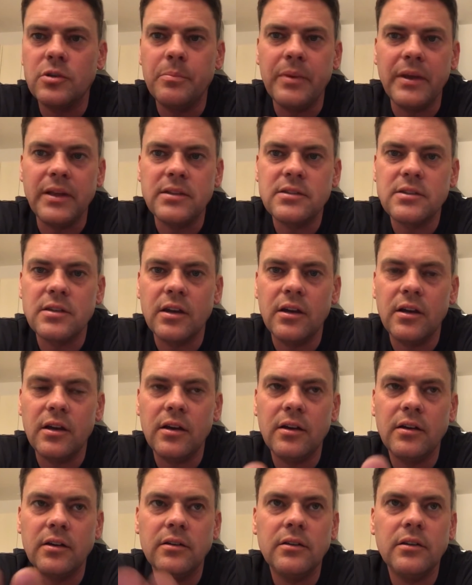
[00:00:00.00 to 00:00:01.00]
the bits
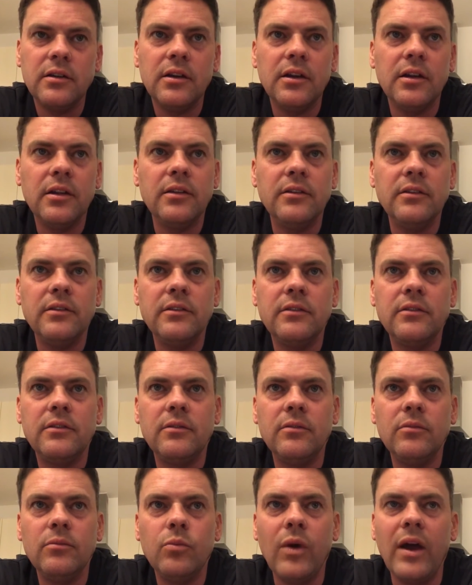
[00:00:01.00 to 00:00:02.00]
are and
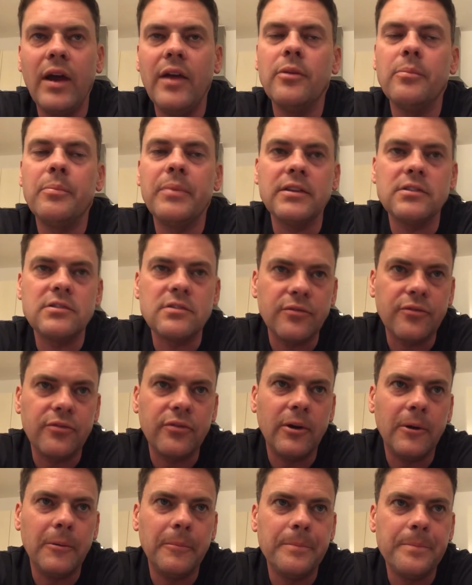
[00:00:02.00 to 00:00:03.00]
where the bits are
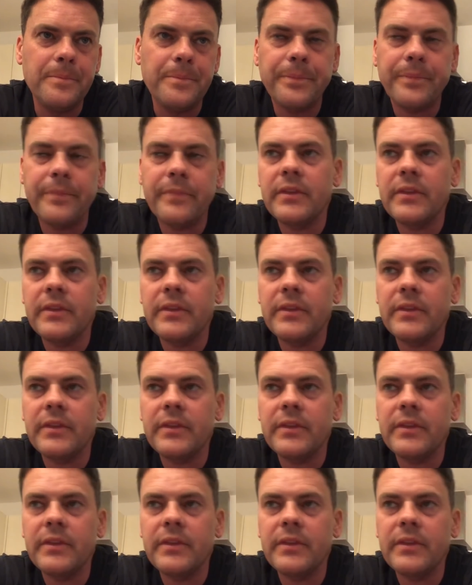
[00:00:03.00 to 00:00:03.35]
from,